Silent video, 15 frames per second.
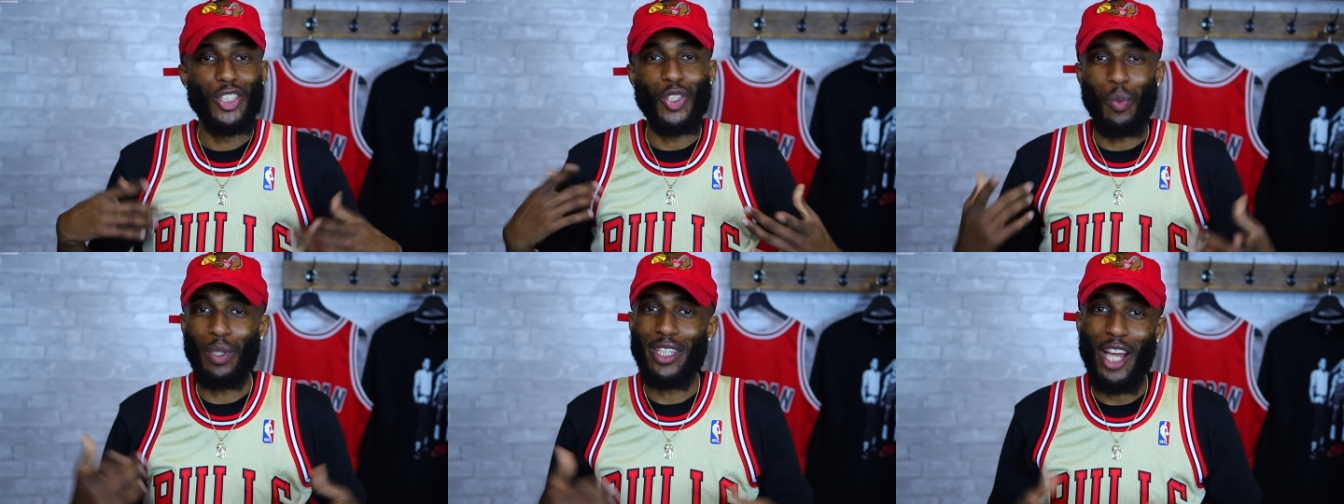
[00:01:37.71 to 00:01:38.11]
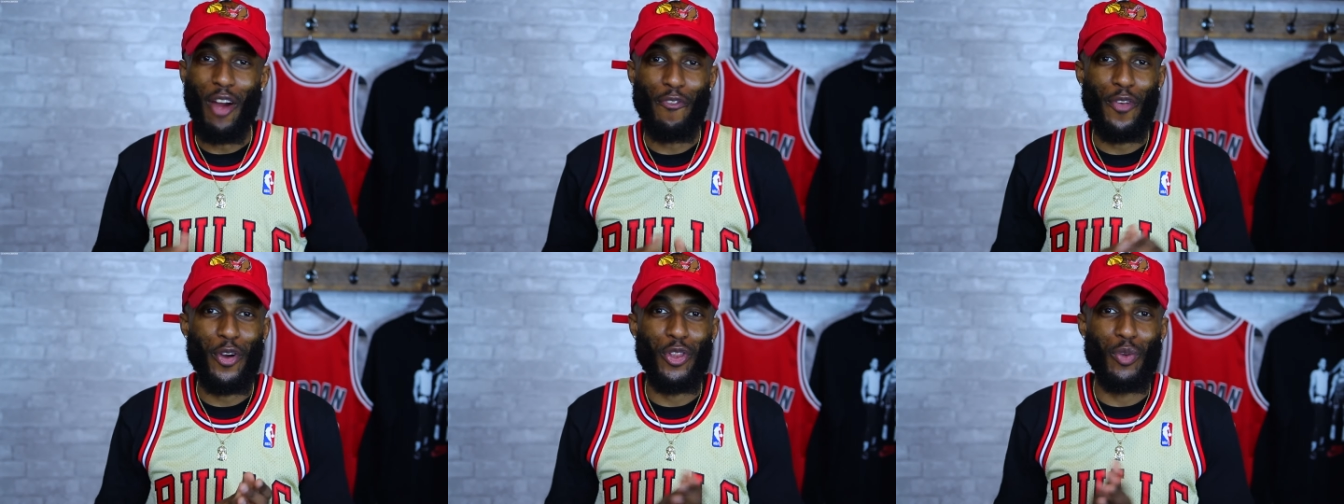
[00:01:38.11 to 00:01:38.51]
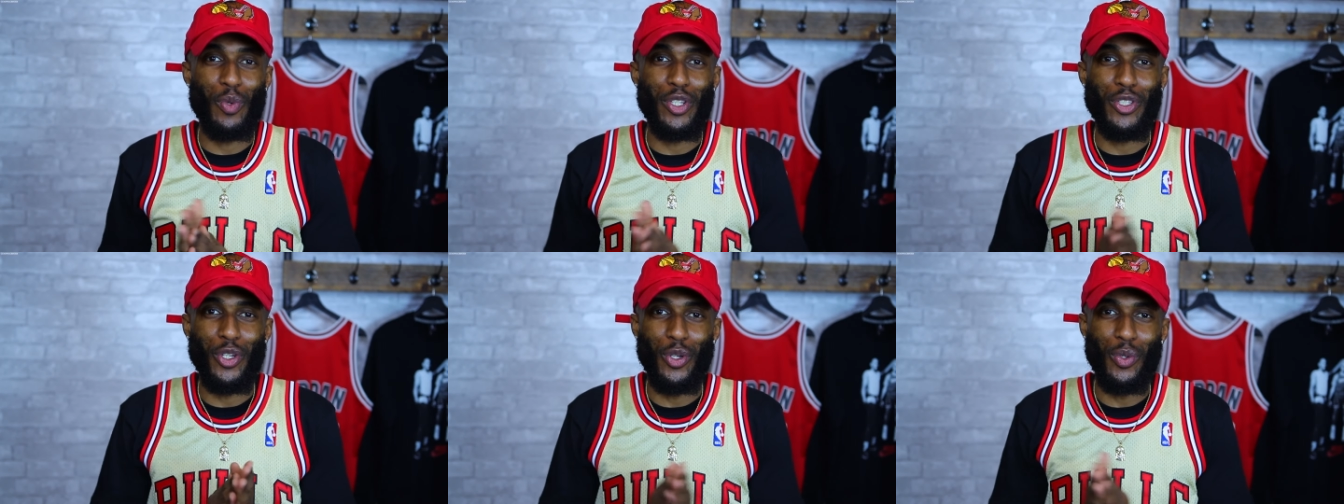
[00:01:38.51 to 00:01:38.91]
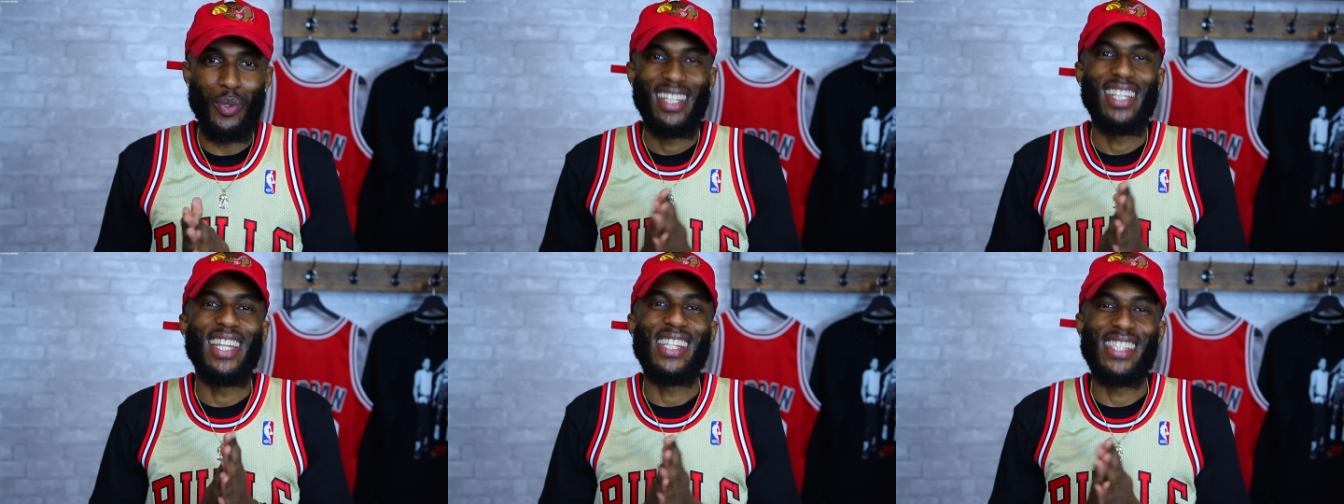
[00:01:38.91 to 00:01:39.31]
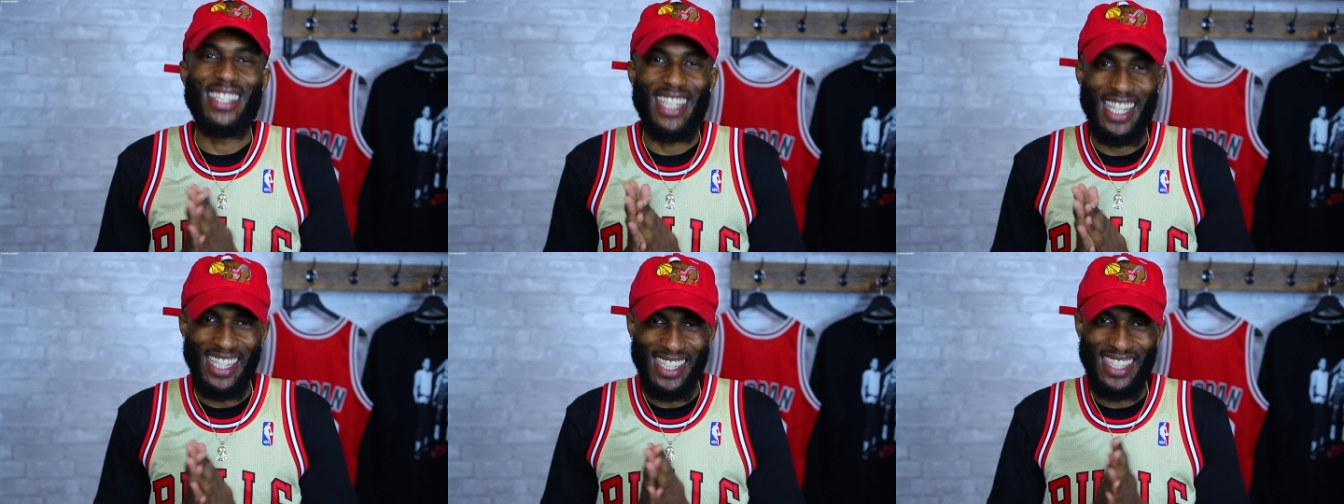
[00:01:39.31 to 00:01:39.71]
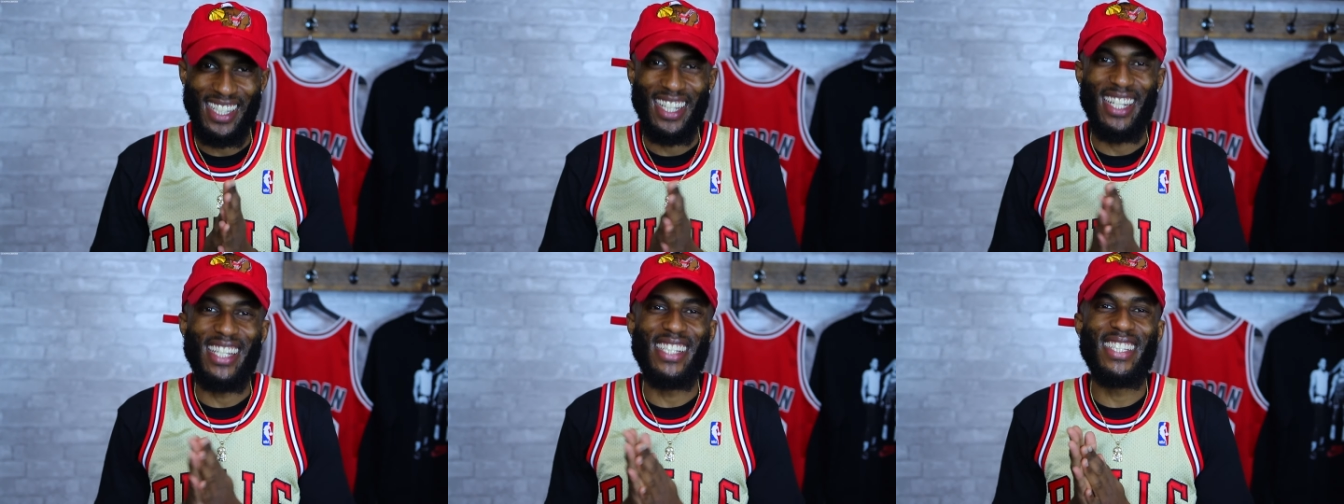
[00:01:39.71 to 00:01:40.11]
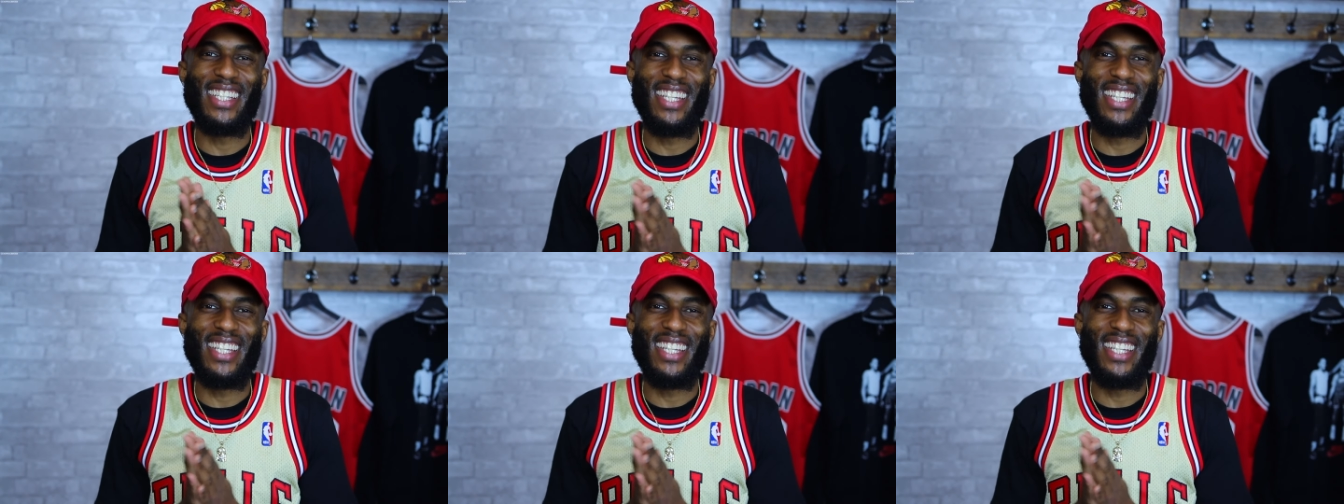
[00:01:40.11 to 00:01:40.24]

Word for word: So without further ado, let's get into these